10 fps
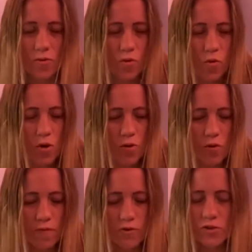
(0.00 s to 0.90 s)
all
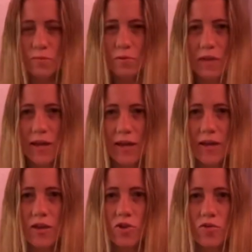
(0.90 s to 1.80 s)
over to
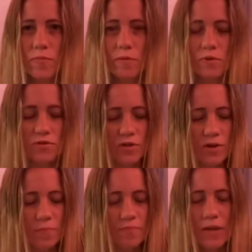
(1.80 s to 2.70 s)
play Cuban music.
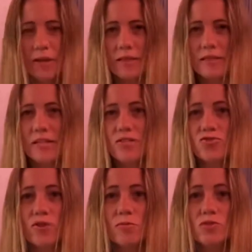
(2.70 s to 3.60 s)
These
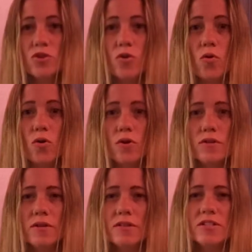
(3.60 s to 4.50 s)
drums are
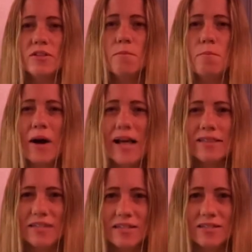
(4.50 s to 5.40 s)
called the
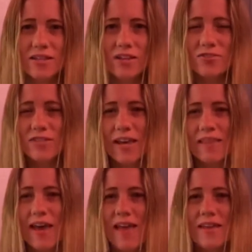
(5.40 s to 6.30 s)
timbales. Can you say
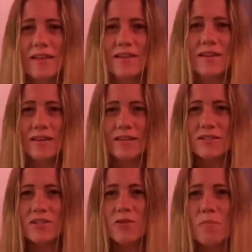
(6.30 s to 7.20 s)
that?
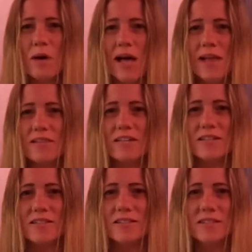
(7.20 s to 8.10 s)

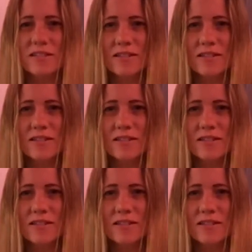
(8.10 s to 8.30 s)
Timbales.